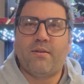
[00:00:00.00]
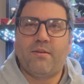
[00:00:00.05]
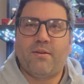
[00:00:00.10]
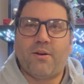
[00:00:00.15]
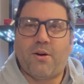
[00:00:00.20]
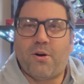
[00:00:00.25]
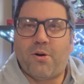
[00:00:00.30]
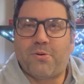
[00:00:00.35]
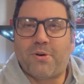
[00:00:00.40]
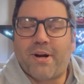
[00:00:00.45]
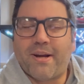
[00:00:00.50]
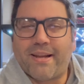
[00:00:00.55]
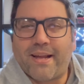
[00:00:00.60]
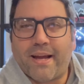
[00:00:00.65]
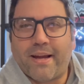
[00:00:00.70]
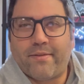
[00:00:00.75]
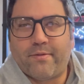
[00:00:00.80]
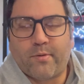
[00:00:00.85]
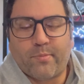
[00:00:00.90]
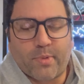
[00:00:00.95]
All right, hey
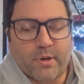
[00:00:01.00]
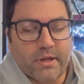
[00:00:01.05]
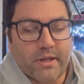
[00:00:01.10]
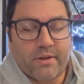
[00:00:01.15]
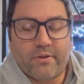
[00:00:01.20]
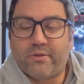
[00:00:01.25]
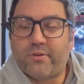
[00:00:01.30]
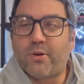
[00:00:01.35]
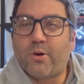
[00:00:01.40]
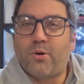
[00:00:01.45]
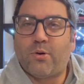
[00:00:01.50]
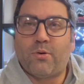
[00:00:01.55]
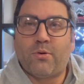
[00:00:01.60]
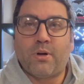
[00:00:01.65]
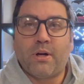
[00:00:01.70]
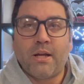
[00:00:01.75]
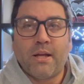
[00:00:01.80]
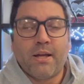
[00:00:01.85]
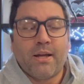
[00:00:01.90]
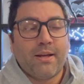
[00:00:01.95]
everybody. So
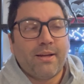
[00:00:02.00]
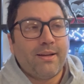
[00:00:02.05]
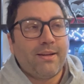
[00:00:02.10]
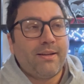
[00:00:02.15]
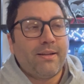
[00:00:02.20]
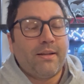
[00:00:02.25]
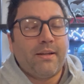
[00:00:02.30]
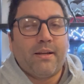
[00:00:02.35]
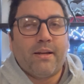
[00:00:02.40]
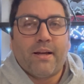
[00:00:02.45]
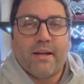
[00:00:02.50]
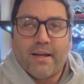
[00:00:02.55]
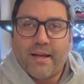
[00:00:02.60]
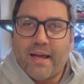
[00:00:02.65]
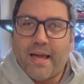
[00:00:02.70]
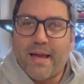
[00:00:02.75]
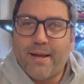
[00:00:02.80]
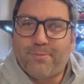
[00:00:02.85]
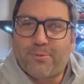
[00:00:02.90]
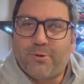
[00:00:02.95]

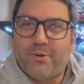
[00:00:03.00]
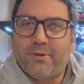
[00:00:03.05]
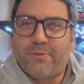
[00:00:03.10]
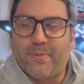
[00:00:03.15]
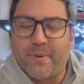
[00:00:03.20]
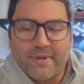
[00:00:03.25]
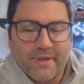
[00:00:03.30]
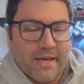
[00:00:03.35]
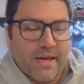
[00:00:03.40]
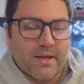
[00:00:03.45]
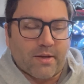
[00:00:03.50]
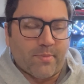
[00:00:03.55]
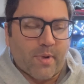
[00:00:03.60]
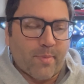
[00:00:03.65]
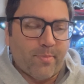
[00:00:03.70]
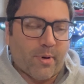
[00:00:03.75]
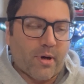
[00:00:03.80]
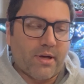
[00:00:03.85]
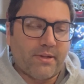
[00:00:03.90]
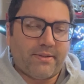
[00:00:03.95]
April has been kicking my
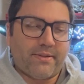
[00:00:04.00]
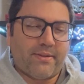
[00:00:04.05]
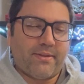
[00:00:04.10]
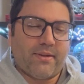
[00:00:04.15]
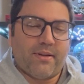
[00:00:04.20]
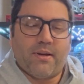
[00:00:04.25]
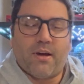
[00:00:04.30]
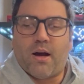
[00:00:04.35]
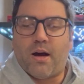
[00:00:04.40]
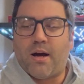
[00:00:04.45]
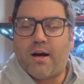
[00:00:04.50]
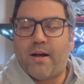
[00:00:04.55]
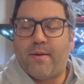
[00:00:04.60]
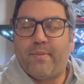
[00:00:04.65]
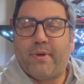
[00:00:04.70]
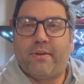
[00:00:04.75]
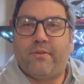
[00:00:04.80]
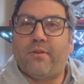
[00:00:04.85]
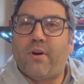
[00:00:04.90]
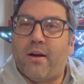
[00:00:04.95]
butt. I'm
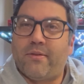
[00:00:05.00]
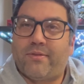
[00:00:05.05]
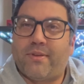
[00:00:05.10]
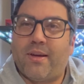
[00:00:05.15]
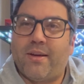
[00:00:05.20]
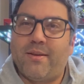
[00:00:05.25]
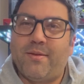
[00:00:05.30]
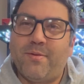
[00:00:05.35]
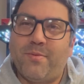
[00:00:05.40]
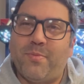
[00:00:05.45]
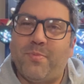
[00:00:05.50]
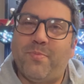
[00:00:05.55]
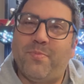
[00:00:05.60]
exhausted,